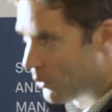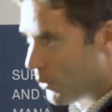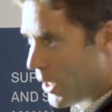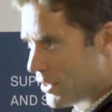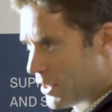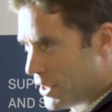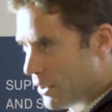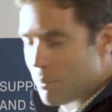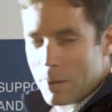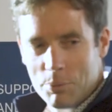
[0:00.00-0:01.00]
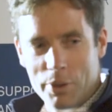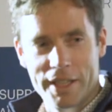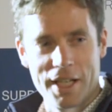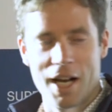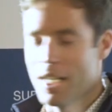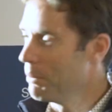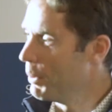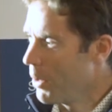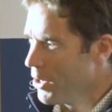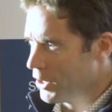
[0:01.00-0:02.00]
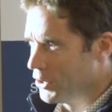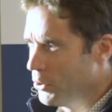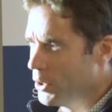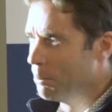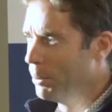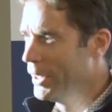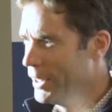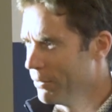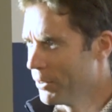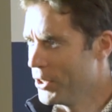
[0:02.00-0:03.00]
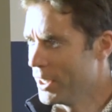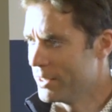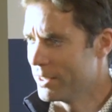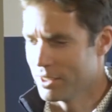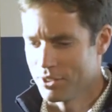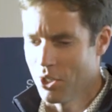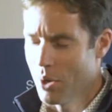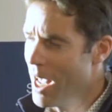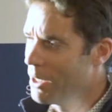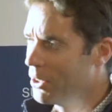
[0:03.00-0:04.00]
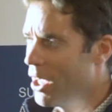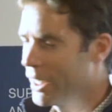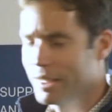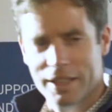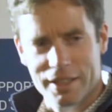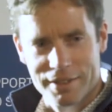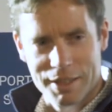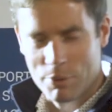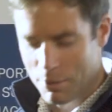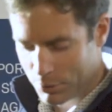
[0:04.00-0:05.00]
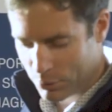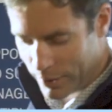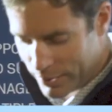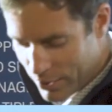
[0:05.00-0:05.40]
Well, we can't and we won't are two completely different things, isn't it? So how likely is somewhere between